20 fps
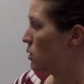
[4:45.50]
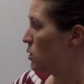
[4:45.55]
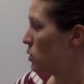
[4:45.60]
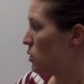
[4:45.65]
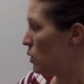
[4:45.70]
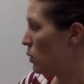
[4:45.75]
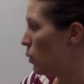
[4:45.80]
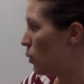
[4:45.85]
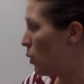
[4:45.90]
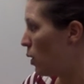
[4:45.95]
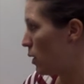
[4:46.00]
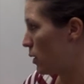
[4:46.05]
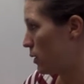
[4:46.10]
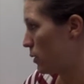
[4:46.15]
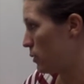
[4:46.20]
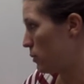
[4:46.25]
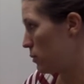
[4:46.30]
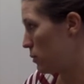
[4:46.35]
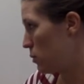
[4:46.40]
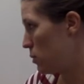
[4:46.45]
So our
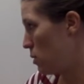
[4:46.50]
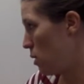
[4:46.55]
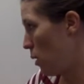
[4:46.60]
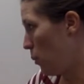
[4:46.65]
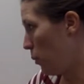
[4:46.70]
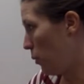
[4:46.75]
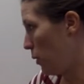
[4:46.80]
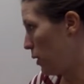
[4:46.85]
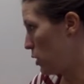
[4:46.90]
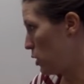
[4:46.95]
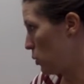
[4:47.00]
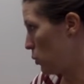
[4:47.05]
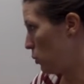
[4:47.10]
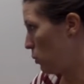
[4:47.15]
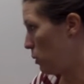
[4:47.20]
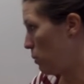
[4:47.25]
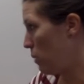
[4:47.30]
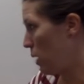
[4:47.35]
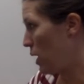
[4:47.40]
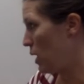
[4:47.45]
operation will
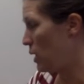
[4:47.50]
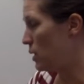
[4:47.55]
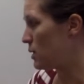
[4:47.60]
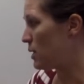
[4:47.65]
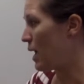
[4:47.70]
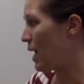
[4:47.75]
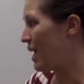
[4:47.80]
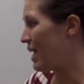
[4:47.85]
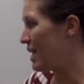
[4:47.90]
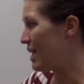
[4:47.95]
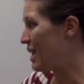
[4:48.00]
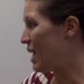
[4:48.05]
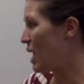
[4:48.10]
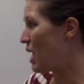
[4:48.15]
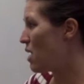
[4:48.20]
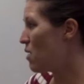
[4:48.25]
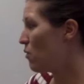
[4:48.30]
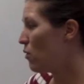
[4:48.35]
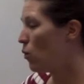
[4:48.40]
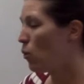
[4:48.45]
be minus. I
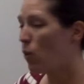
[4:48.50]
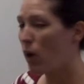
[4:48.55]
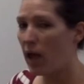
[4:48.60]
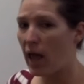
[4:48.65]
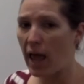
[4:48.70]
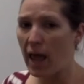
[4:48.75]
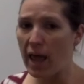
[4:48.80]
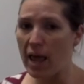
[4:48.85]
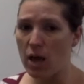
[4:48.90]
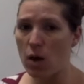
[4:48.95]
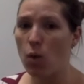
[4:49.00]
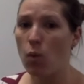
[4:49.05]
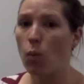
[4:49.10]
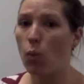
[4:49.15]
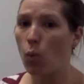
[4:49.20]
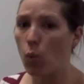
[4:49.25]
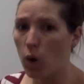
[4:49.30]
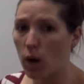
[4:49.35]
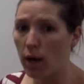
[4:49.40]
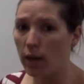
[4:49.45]
gave away
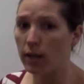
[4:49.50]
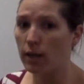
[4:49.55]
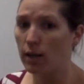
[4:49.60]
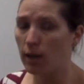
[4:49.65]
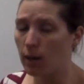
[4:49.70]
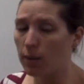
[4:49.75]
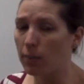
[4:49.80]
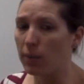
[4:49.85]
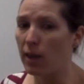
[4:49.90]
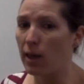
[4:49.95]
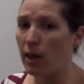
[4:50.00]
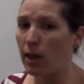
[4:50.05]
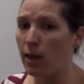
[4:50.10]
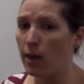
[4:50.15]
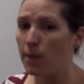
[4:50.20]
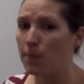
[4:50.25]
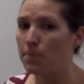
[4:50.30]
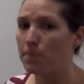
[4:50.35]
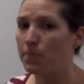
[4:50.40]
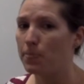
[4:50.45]
1 cupcake.
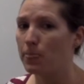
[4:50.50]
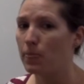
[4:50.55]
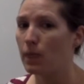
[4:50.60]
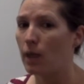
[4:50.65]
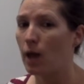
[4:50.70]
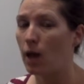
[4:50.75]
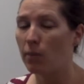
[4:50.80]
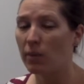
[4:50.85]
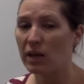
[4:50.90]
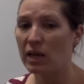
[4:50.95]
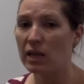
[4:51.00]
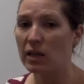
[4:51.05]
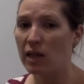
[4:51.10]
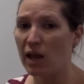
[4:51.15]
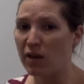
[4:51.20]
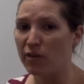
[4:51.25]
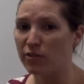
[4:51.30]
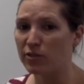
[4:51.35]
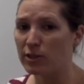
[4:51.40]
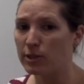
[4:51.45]
How many
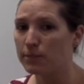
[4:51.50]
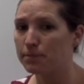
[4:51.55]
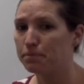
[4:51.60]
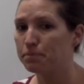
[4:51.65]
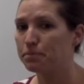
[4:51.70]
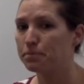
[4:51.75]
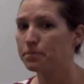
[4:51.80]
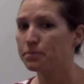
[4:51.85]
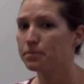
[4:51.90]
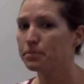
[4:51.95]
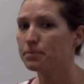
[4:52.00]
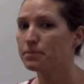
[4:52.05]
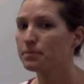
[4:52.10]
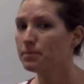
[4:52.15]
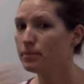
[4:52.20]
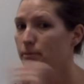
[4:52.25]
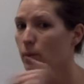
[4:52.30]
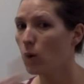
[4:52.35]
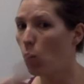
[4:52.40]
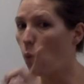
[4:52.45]
left?
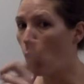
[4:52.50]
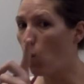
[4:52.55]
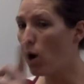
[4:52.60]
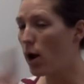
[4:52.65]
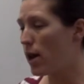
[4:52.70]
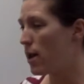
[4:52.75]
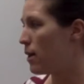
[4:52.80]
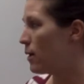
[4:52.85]
1.